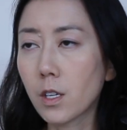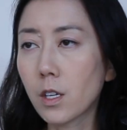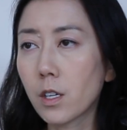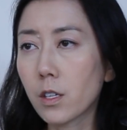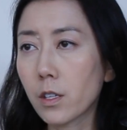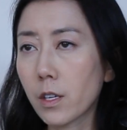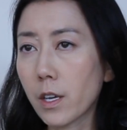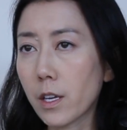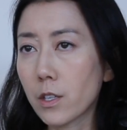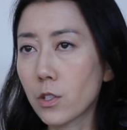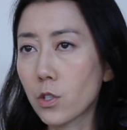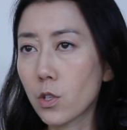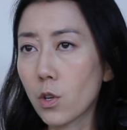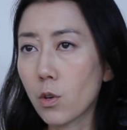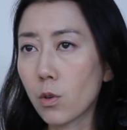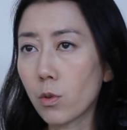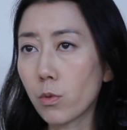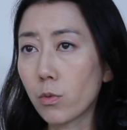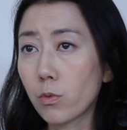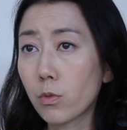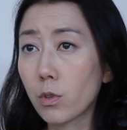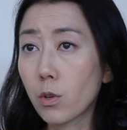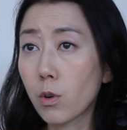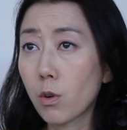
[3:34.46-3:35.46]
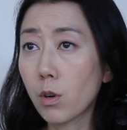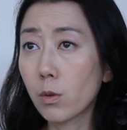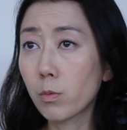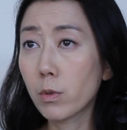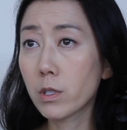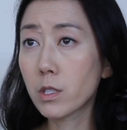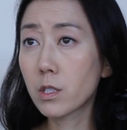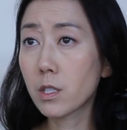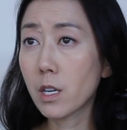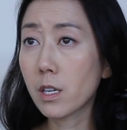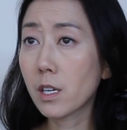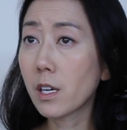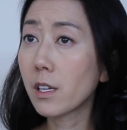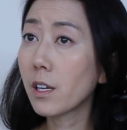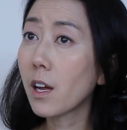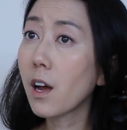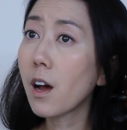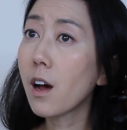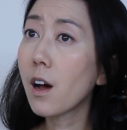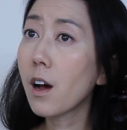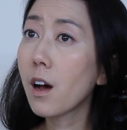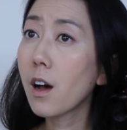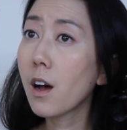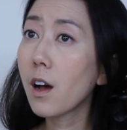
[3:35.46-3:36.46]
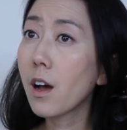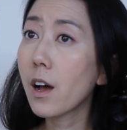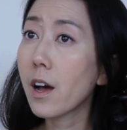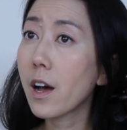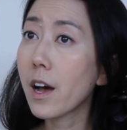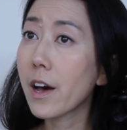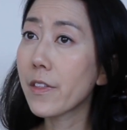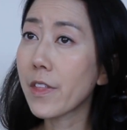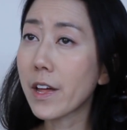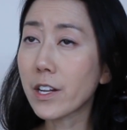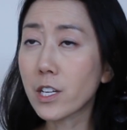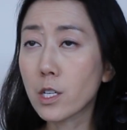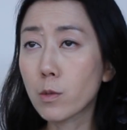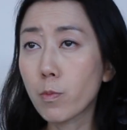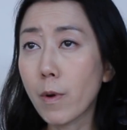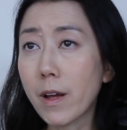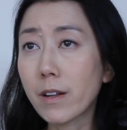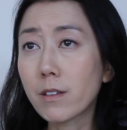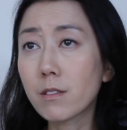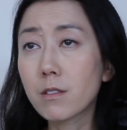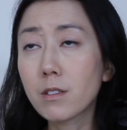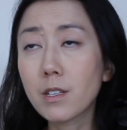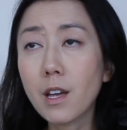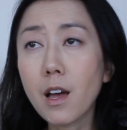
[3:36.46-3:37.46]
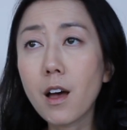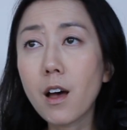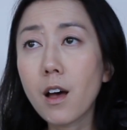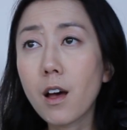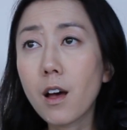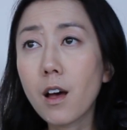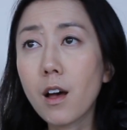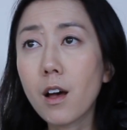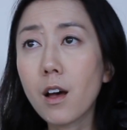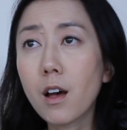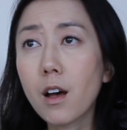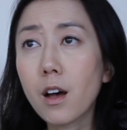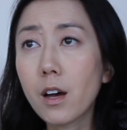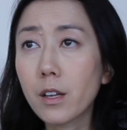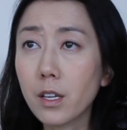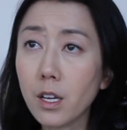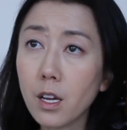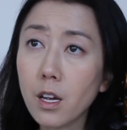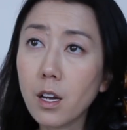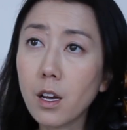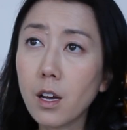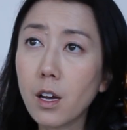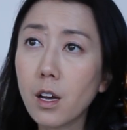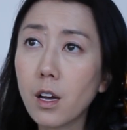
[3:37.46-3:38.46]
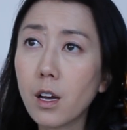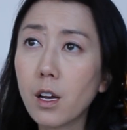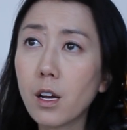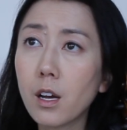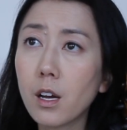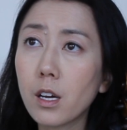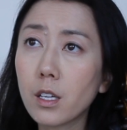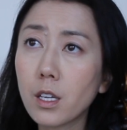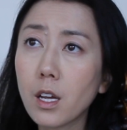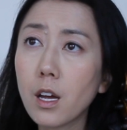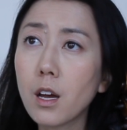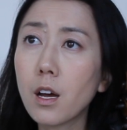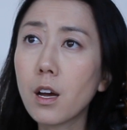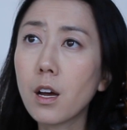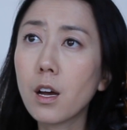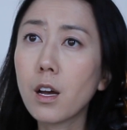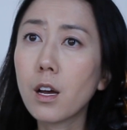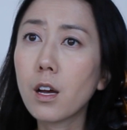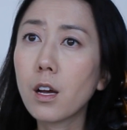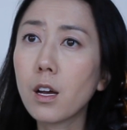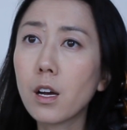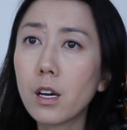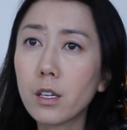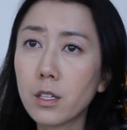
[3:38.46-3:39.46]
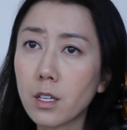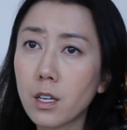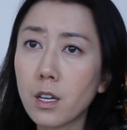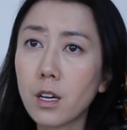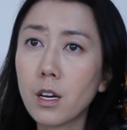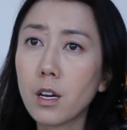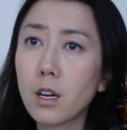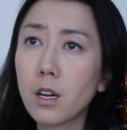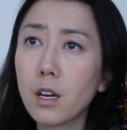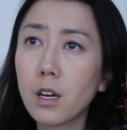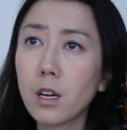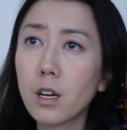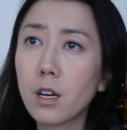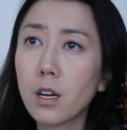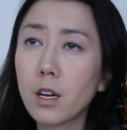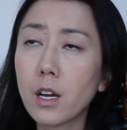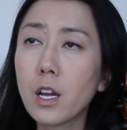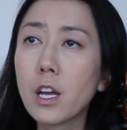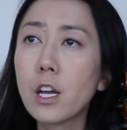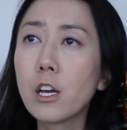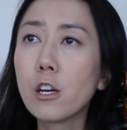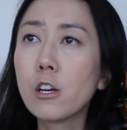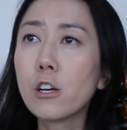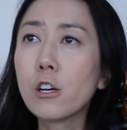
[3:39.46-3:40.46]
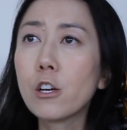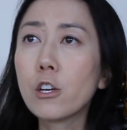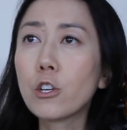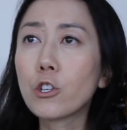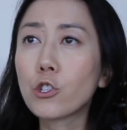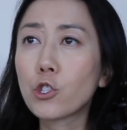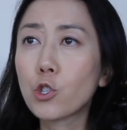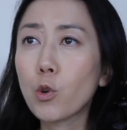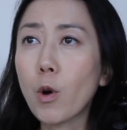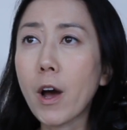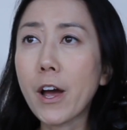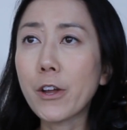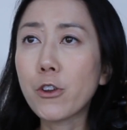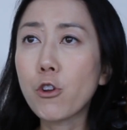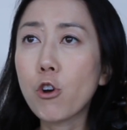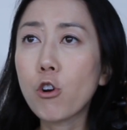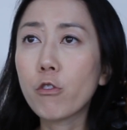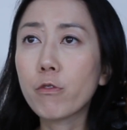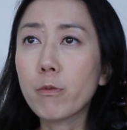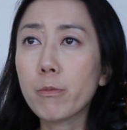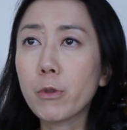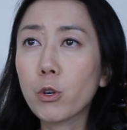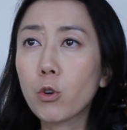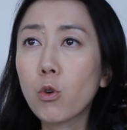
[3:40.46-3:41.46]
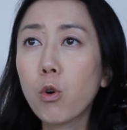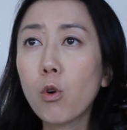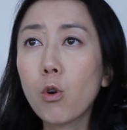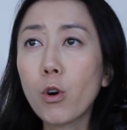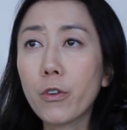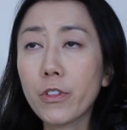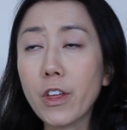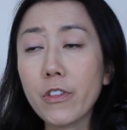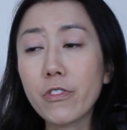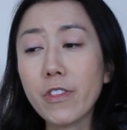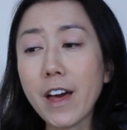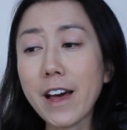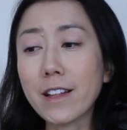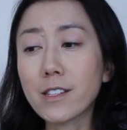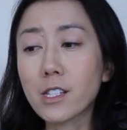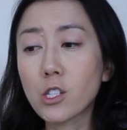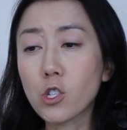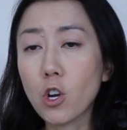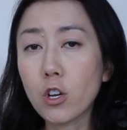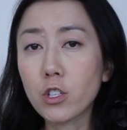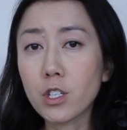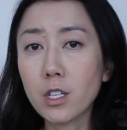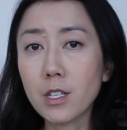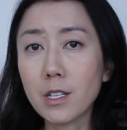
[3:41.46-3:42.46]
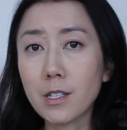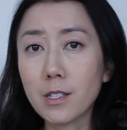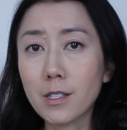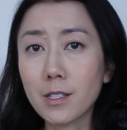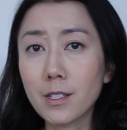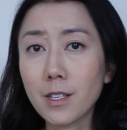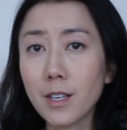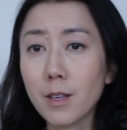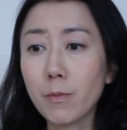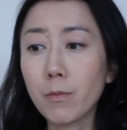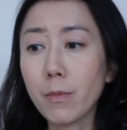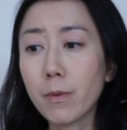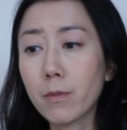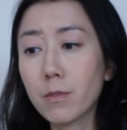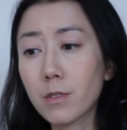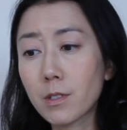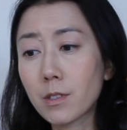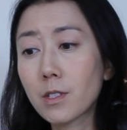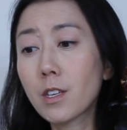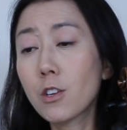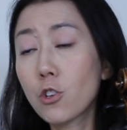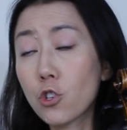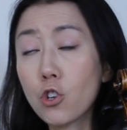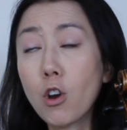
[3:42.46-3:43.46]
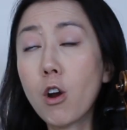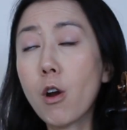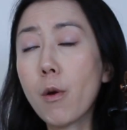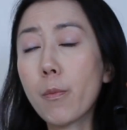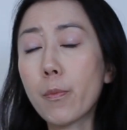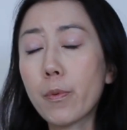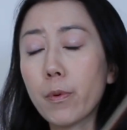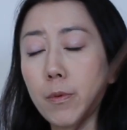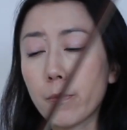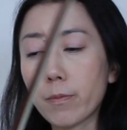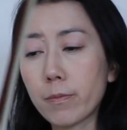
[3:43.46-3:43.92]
Okay, so the chord was da da da, and that just went da da da da. So I know from the chord that that starts on the C sharp,